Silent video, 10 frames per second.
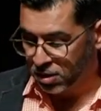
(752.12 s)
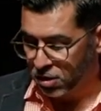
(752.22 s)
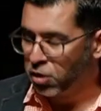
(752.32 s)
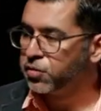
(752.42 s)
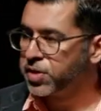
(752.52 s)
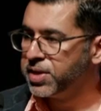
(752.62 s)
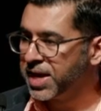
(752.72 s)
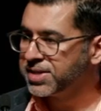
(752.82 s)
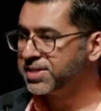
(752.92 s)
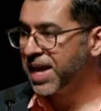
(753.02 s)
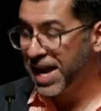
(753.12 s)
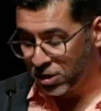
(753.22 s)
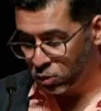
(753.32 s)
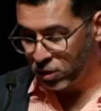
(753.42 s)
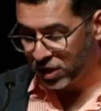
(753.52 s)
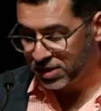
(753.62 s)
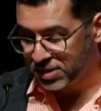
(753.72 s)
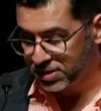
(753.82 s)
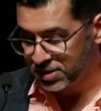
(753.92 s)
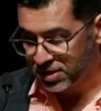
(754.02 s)
Over the next eight
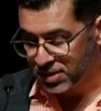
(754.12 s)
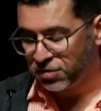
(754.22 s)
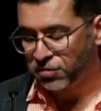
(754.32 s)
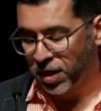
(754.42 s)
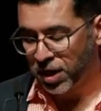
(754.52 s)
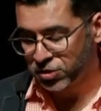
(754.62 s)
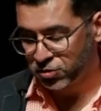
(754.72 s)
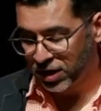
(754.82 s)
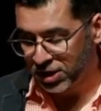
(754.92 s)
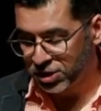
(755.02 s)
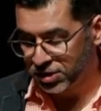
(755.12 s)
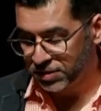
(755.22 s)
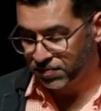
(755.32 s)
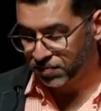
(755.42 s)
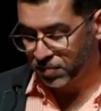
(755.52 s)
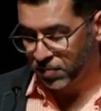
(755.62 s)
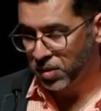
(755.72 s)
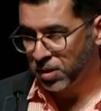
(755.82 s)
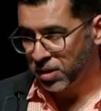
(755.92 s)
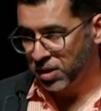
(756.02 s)
weeks, the fires raged.
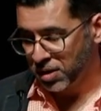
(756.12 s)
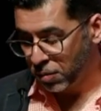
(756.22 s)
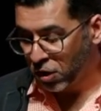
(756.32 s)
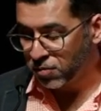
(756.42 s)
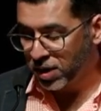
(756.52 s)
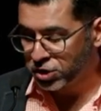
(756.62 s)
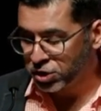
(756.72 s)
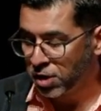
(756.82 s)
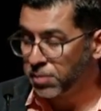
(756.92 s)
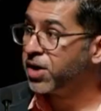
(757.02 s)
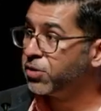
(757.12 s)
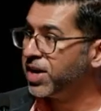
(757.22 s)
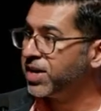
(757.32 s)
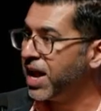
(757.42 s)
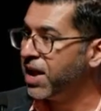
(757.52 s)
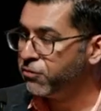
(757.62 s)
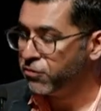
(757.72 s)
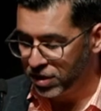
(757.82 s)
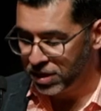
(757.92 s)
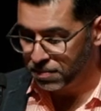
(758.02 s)
Part of my job, I read
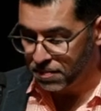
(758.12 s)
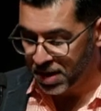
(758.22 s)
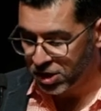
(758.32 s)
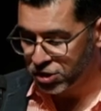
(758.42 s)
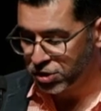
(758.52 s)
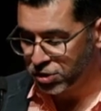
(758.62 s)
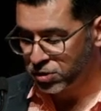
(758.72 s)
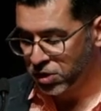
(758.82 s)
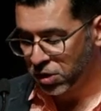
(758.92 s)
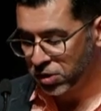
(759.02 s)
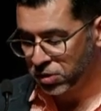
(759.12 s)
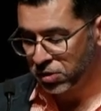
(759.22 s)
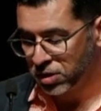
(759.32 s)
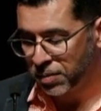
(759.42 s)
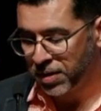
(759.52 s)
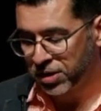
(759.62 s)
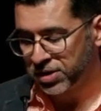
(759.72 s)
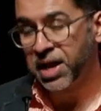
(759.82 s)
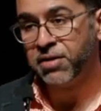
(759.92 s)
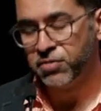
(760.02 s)
every major news article about it
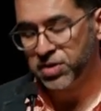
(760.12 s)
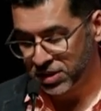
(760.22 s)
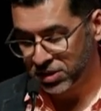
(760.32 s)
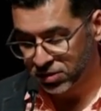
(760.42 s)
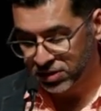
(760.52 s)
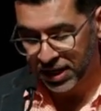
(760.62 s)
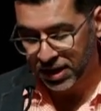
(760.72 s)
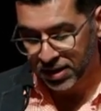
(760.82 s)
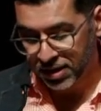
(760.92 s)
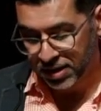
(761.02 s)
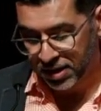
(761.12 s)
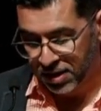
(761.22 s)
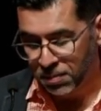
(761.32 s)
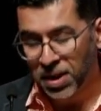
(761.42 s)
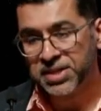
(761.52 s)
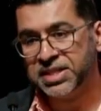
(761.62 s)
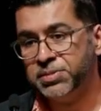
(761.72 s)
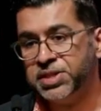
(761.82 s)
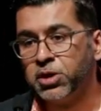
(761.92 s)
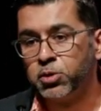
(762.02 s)
every single day. My team
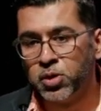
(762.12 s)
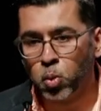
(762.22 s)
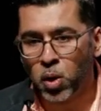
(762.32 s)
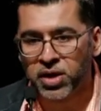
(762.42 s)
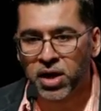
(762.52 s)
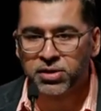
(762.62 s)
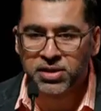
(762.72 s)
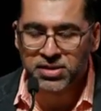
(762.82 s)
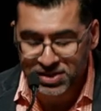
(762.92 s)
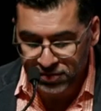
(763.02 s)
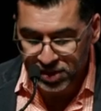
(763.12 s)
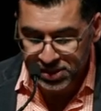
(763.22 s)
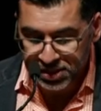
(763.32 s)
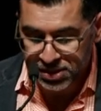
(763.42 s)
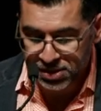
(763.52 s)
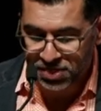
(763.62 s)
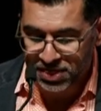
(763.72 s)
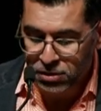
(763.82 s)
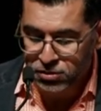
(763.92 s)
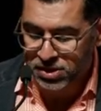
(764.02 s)
dealt with one hundred seventy-six
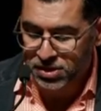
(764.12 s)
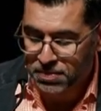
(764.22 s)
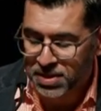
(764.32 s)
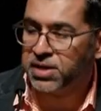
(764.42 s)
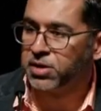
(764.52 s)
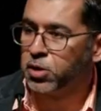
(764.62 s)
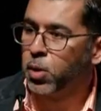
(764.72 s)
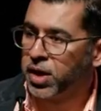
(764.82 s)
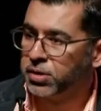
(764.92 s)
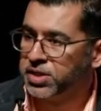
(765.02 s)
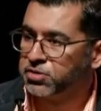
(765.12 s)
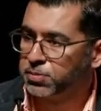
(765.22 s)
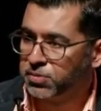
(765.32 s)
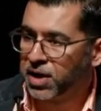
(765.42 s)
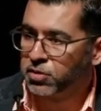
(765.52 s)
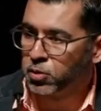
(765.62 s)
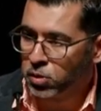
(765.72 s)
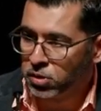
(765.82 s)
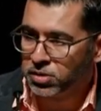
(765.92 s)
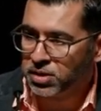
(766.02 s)
thousand media inquiries from around the
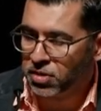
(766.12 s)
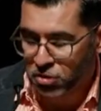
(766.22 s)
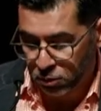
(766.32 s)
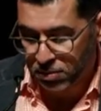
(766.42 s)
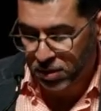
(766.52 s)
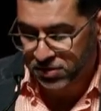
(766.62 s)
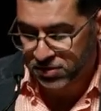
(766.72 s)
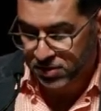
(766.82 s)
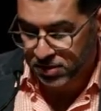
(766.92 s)
world in three months.